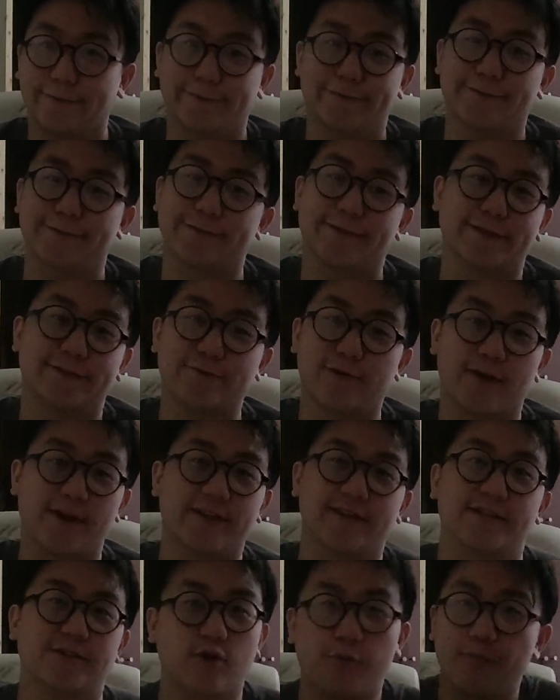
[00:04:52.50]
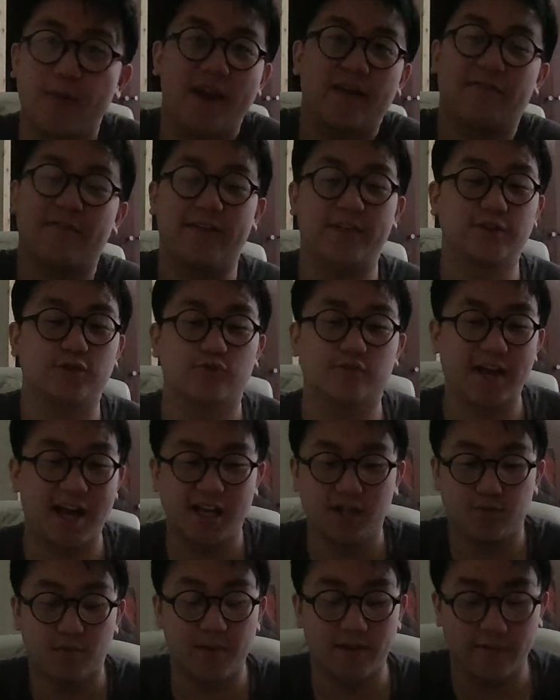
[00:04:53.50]
Just, there's no there's no benefit. There's no
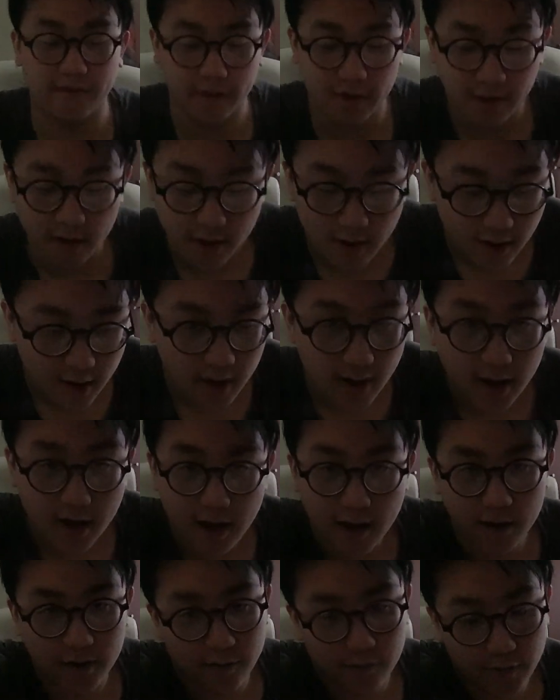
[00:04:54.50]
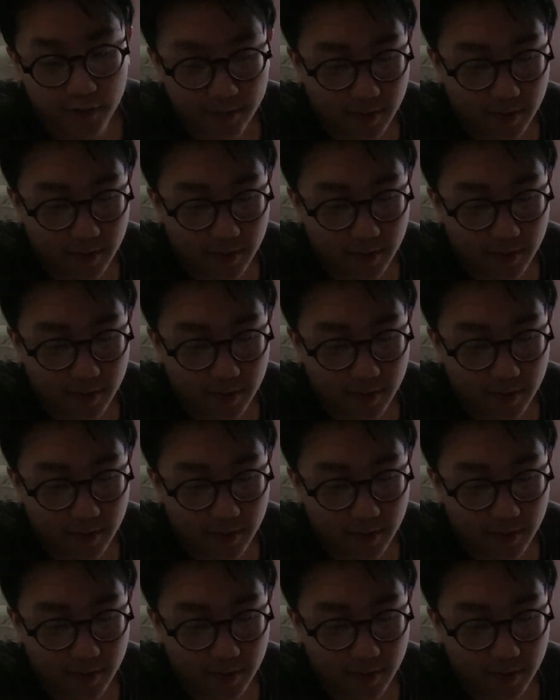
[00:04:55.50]
tangible benefit and then read